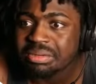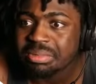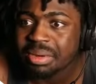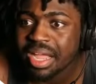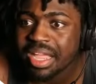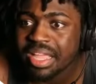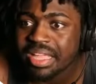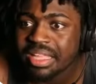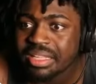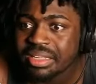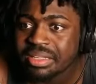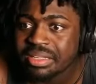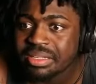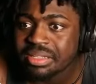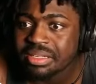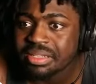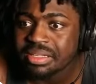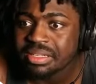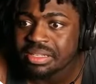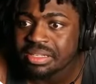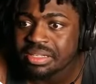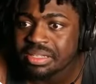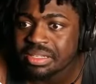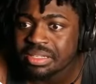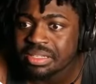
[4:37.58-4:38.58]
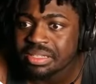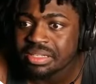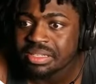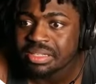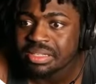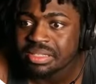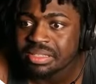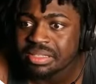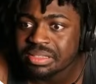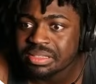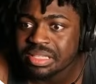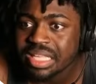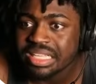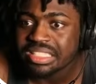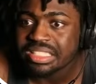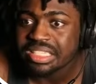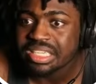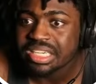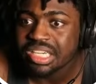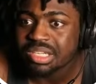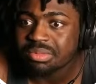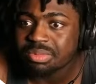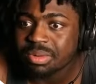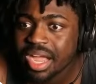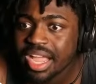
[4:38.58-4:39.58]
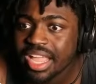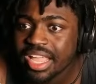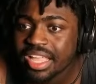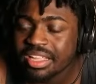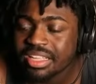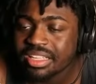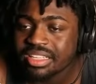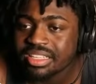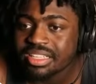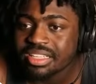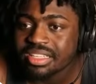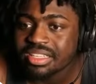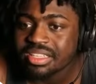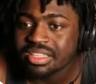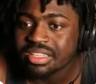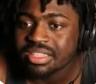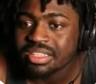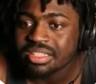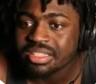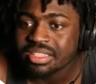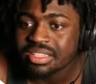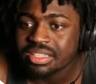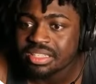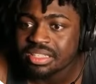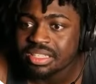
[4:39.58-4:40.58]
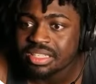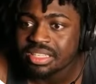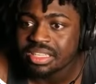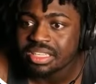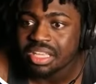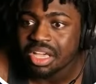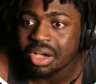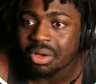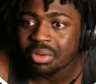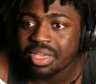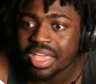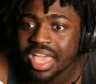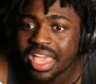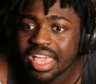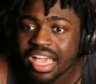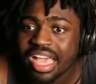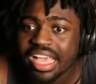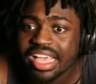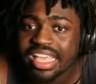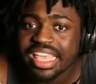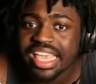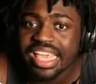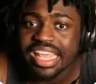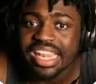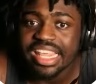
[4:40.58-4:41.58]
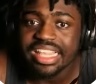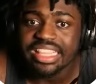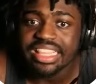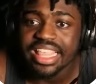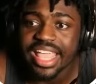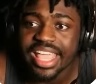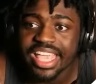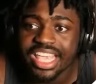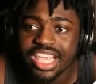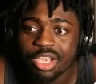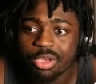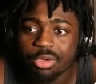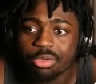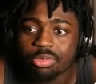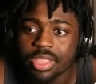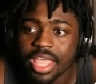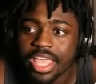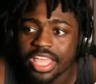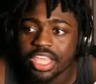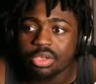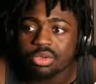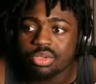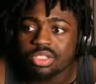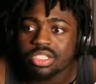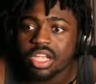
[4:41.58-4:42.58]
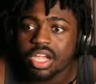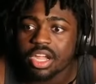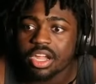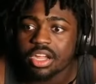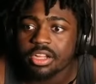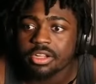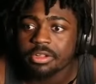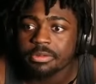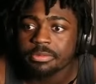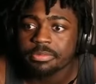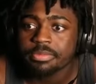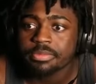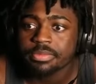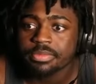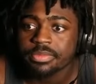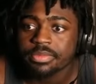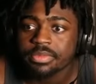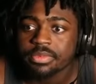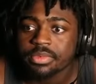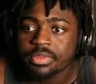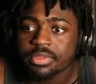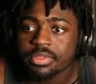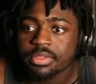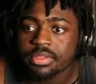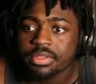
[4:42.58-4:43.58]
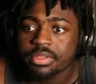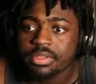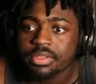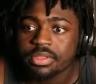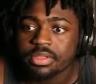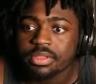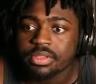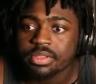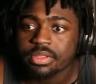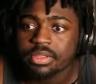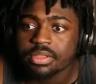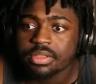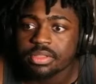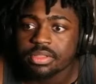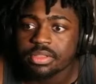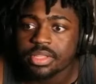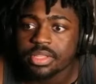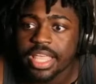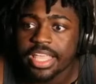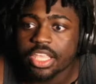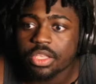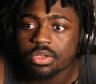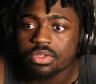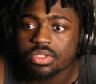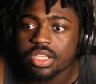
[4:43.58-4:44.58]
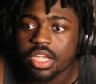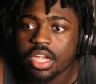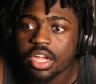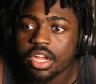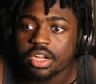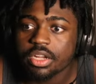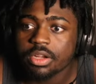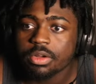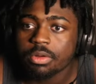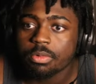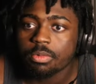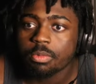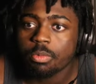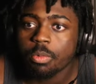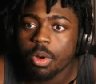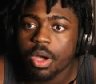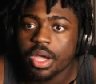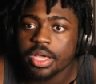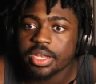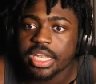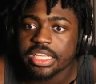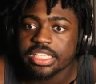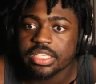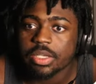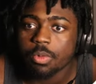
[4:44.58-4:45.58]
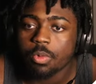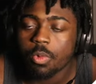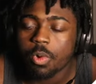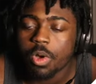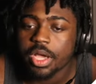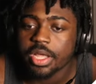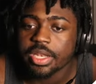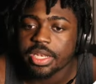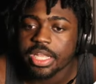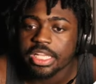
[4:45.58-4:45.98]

right? That's good, right? Okay, I get it. Thank you. Thank you, sir. Thank you, sir. One. That's a one.